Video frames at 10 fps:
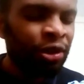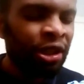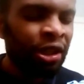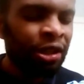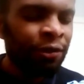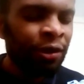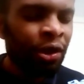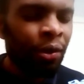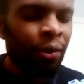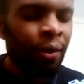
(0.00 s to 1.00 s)
not seen this
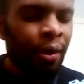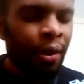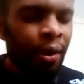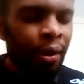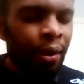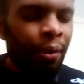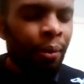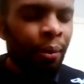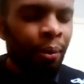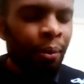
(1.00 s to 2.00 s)
video
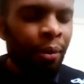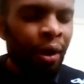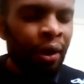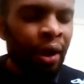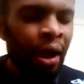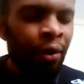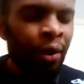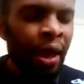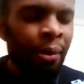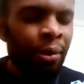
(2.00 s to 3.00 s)
but that
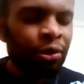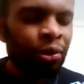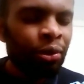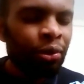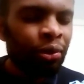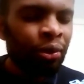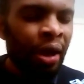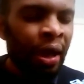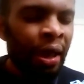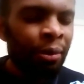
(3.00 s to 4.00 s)
are able to
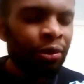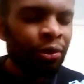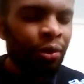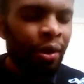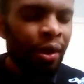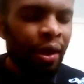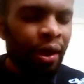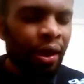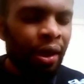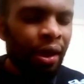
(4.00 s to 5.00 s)
that are able to
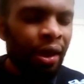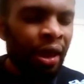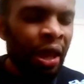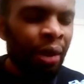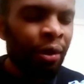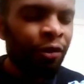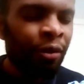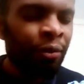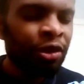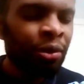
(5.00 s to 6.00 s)
hear it
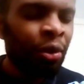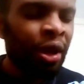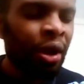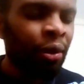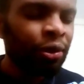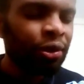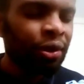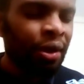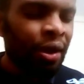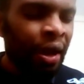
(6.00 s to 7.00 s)
from someone
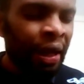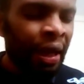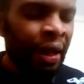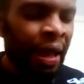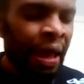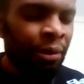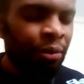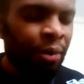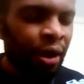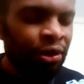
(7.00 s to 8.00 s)
else and that they're able
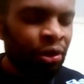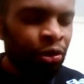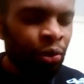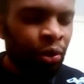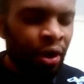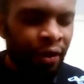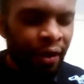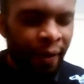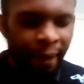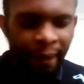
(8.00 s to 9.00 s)
to pass it on to
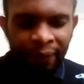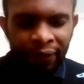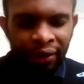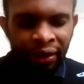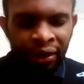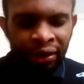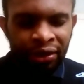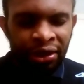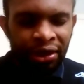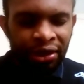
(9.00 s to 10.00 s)
another in
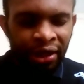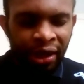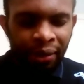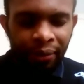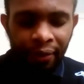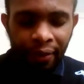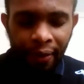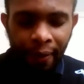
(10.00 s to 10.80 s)
Jesus name